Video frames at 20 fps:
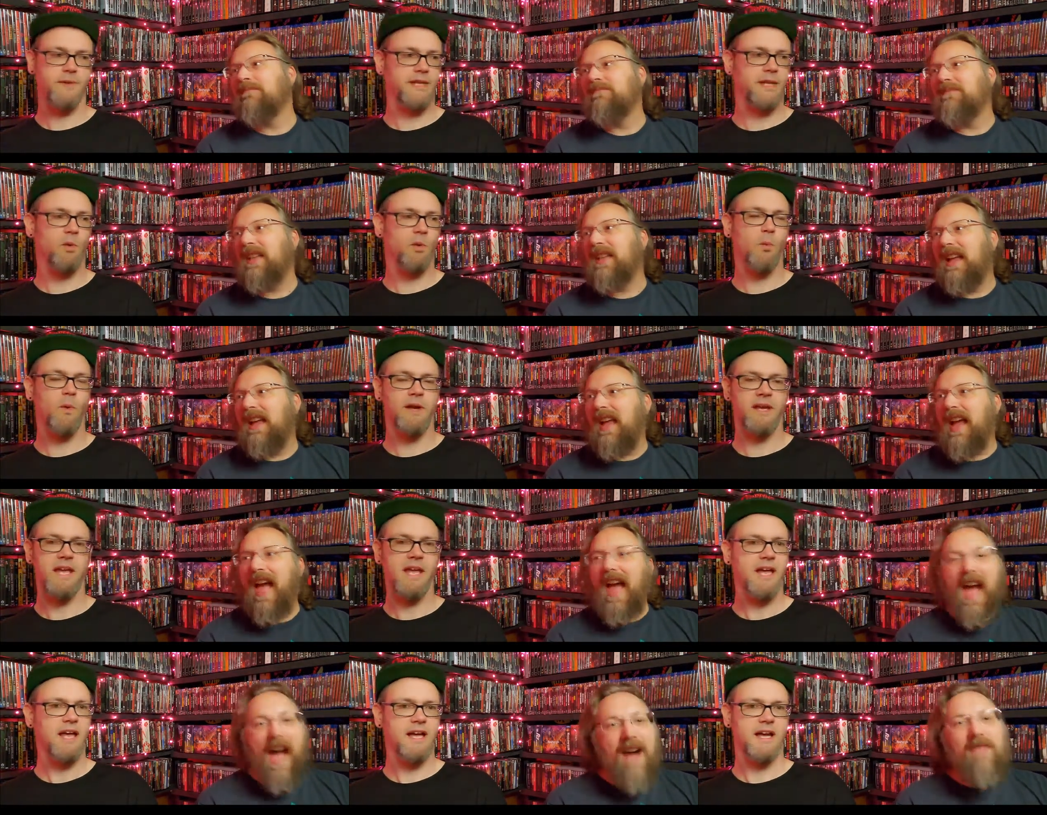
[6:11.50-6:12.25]
Speaker 1: the, yeah.
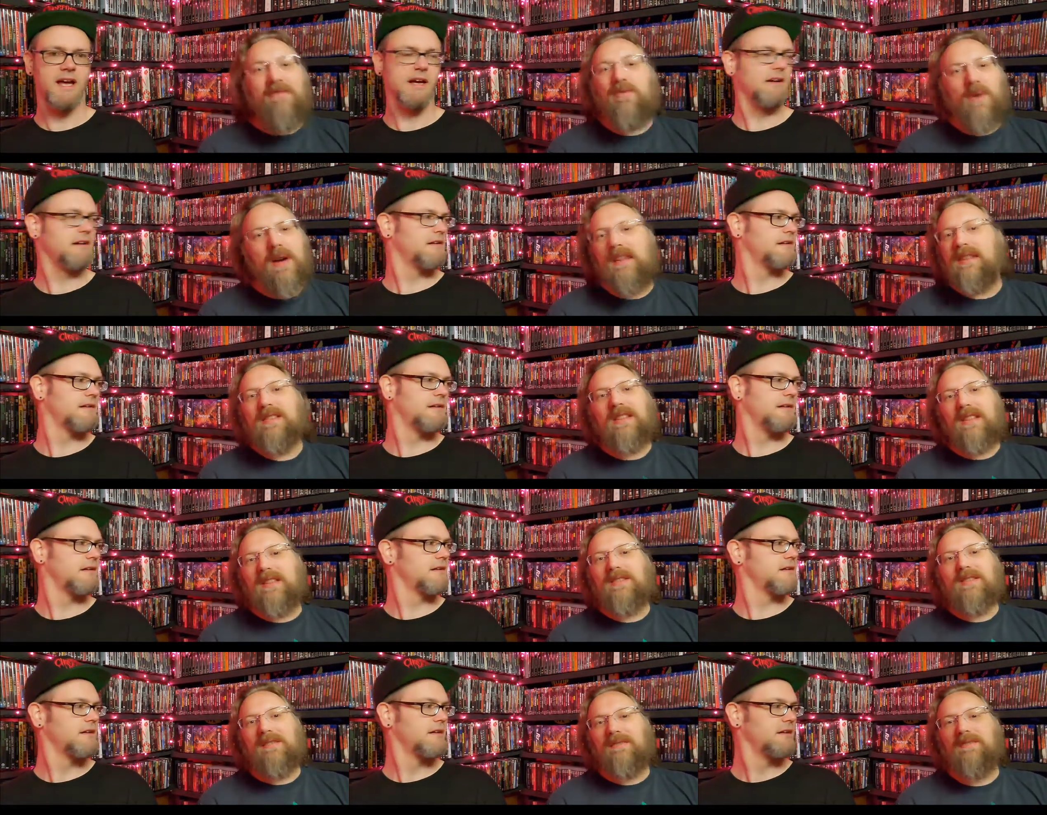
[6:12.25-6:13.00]
halfway
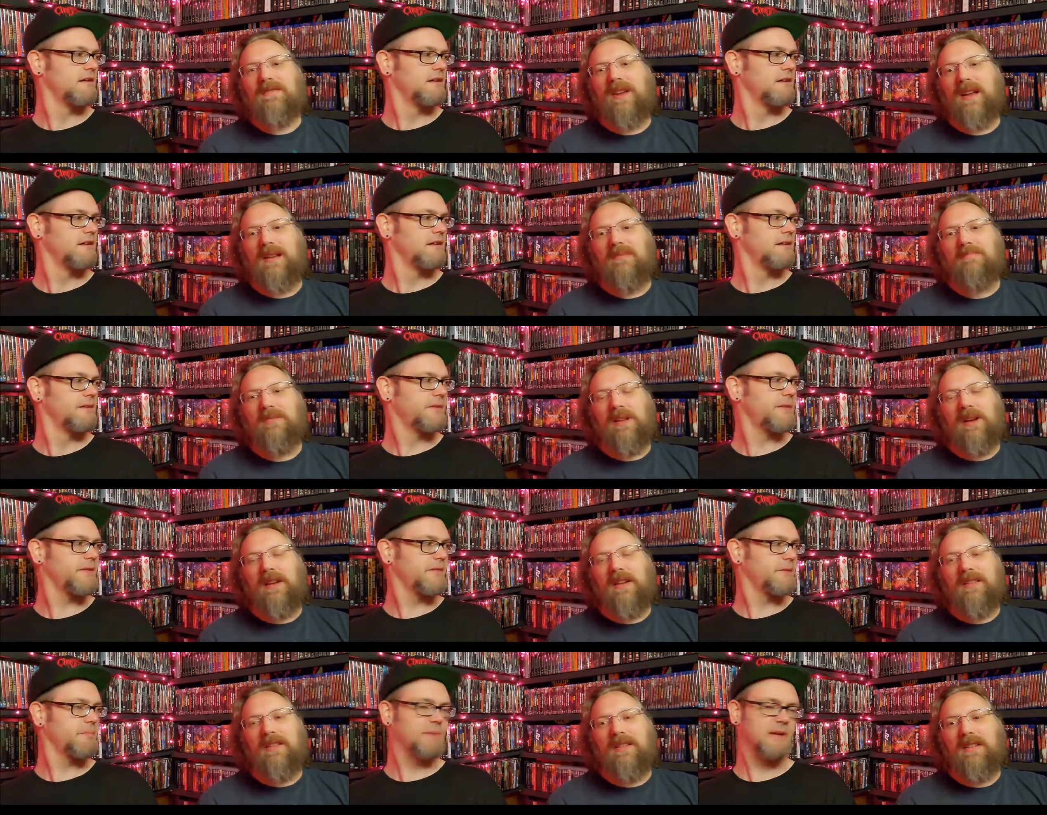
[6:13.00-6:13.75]
decent fake blood. The, the
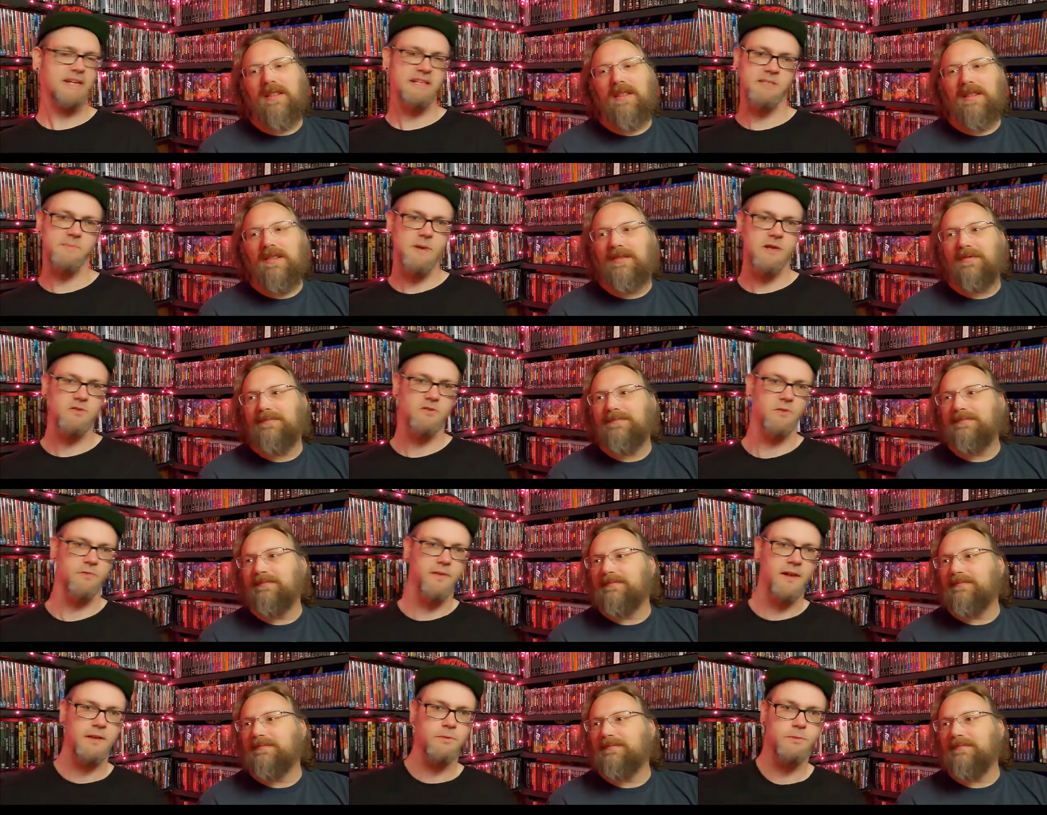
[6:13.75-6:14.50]
biggest special
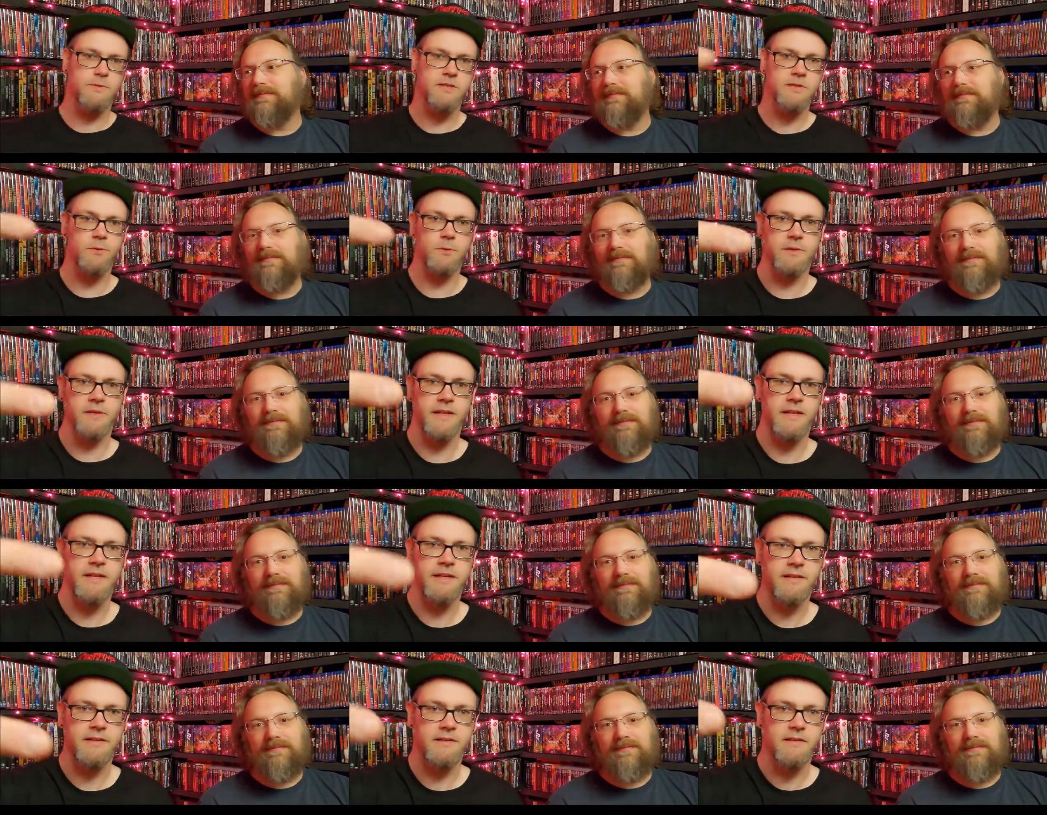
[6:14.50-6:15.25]
effect was doing
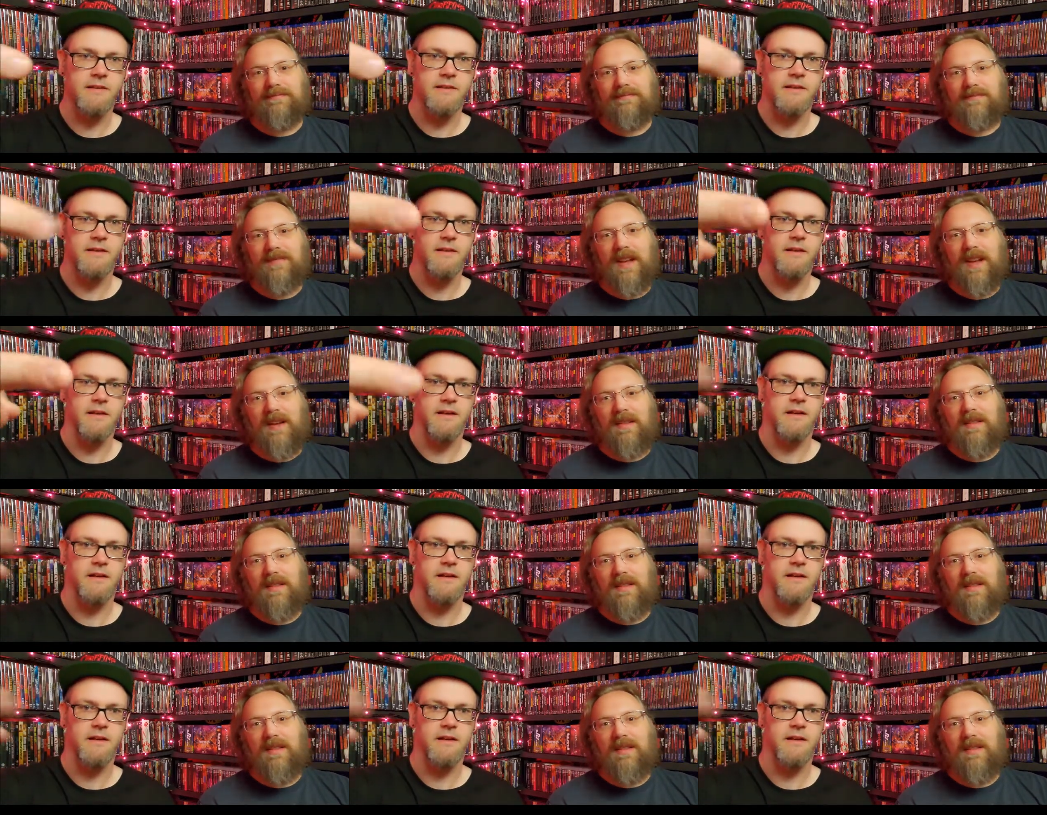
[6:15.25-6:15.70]
this. Yeah.